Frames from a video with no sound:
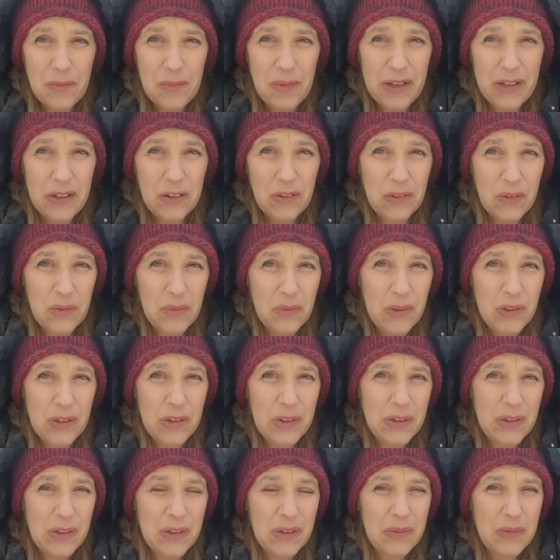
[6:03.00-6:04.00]
in my own
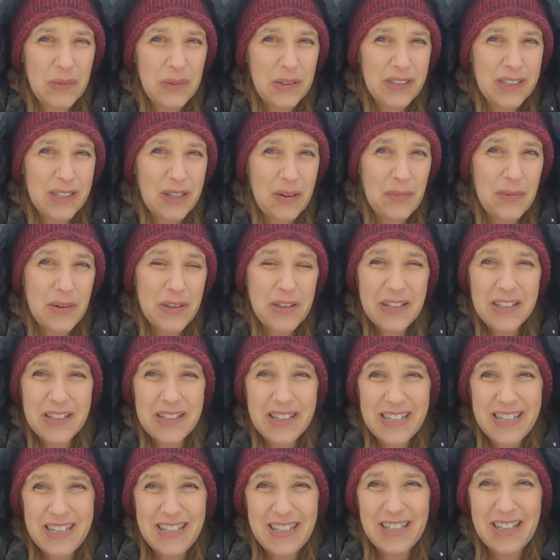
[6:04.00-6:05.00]
work, some of the
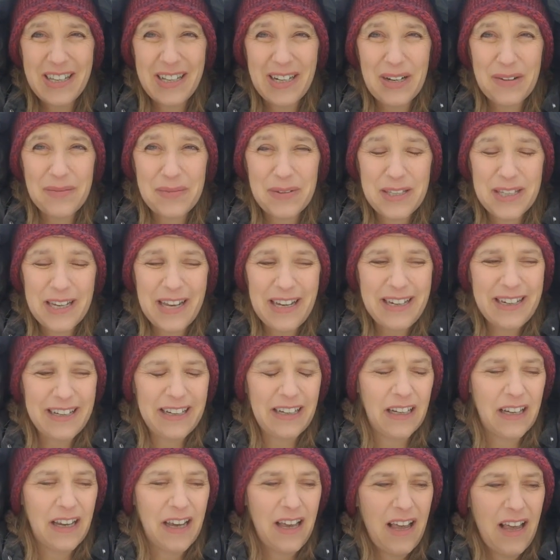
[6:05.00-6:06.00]
seeds that I'm
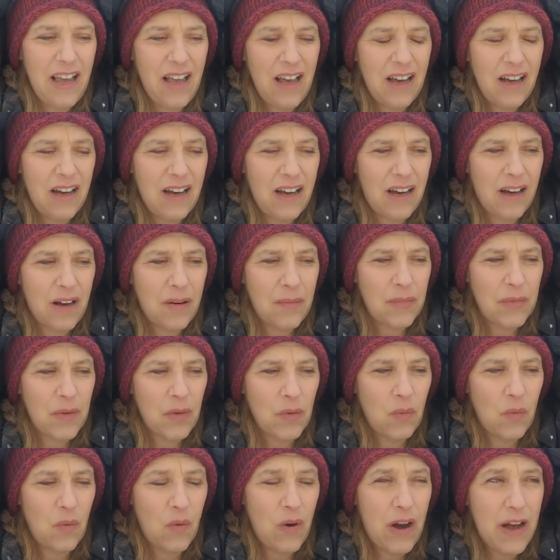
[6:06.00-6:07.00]
setting. Um,
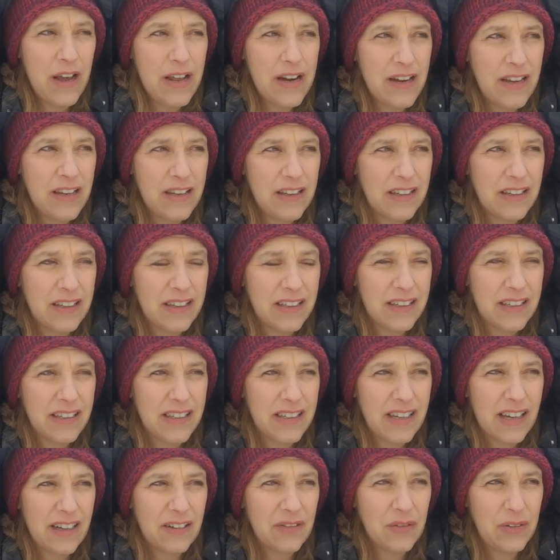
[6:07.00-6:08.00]
one
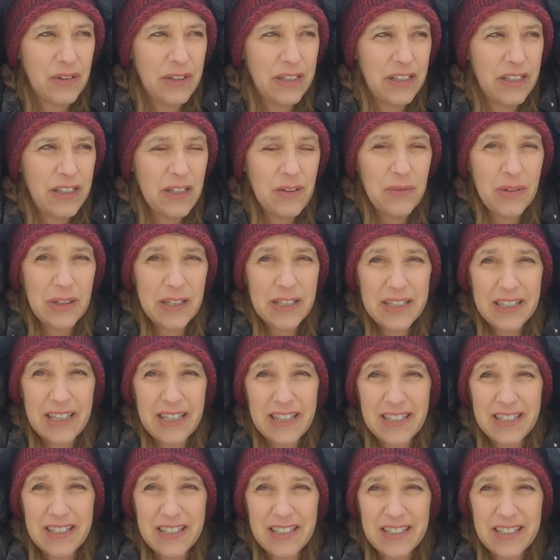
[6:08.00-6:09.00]
is I really want to
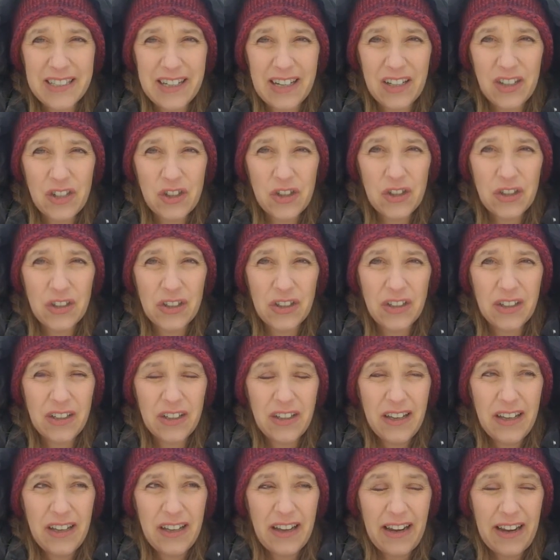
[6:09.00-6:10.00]
set this intention.
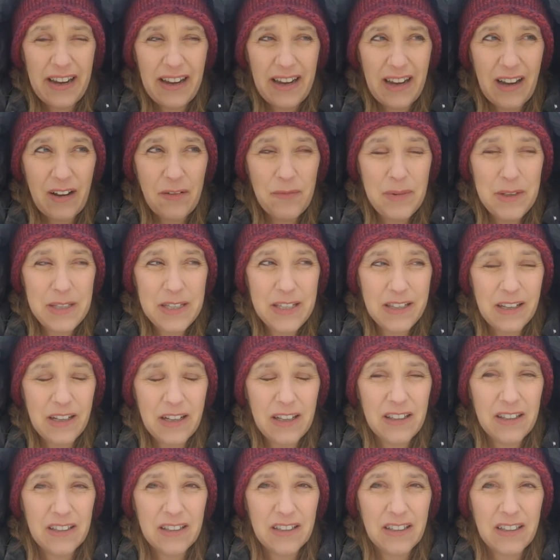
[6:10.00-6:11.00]
I have been
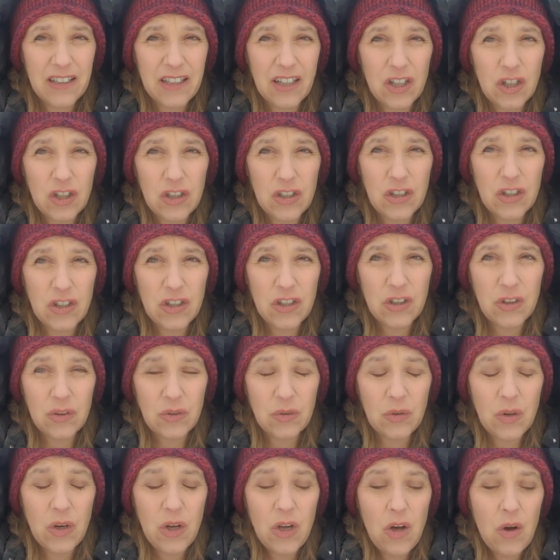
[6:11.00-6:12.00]
setting this intention
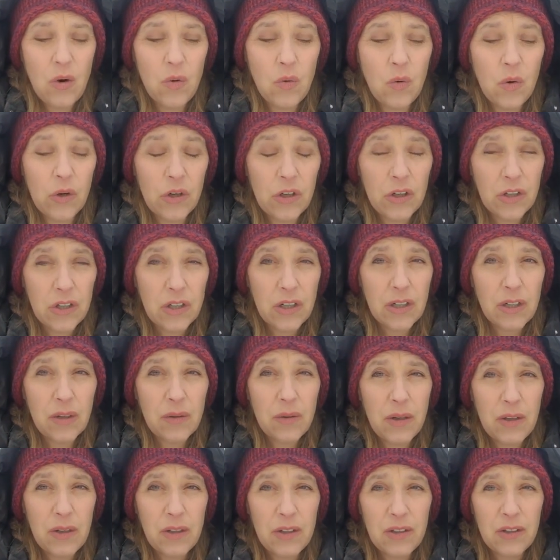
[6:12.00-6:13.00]
to work
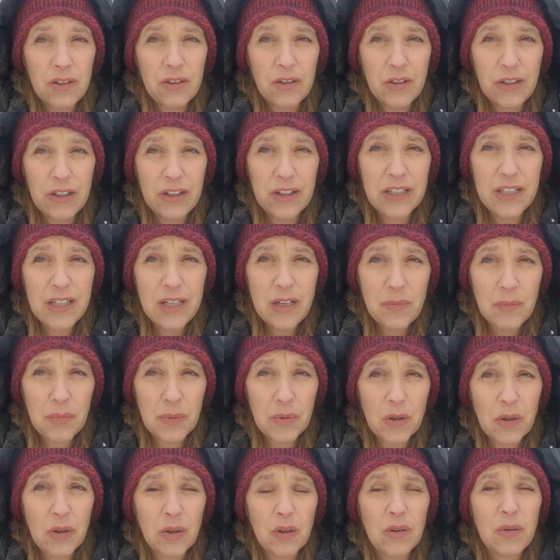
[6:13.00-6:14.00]
in
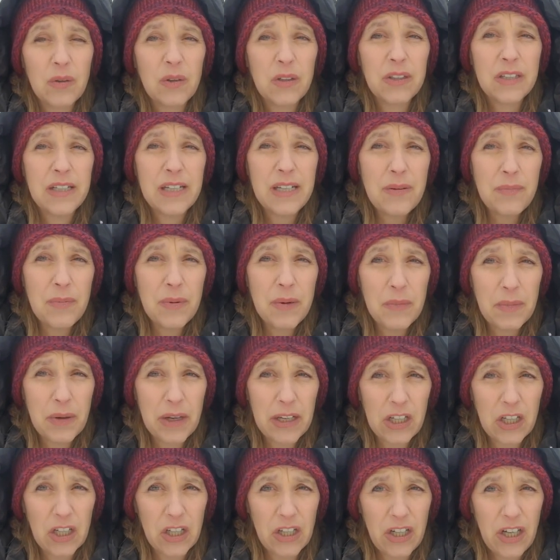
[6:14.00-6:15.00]
deeper, deepen
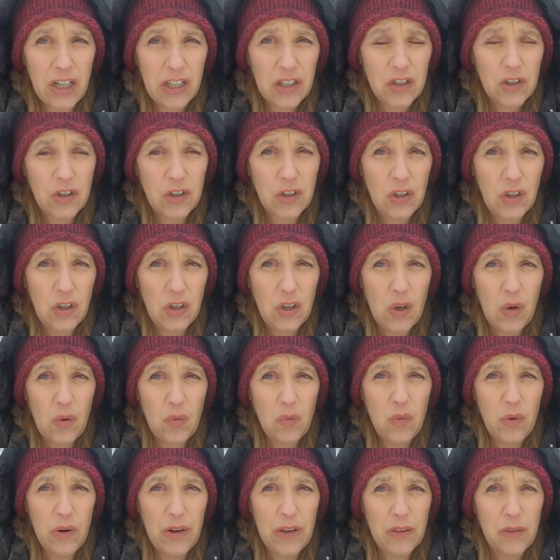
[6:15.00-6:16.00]
my connection
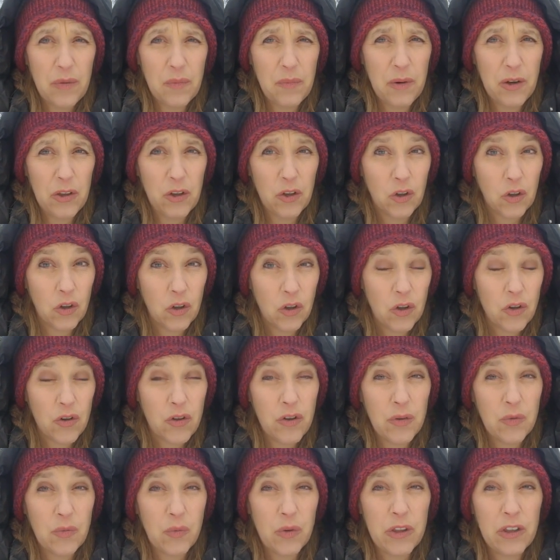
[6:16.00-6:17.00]
with Mother
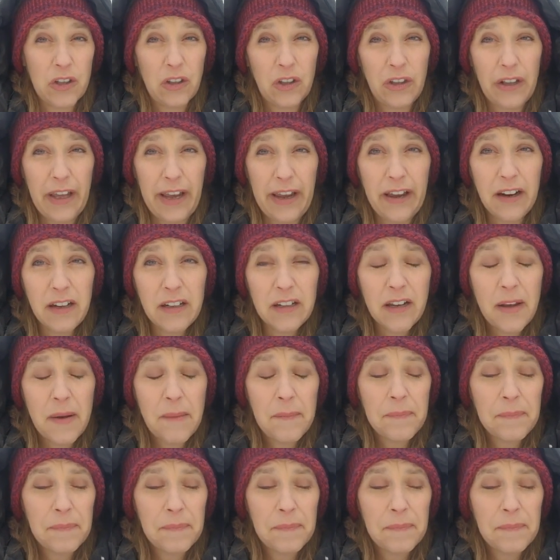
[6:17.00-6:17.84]
Earth and with the land.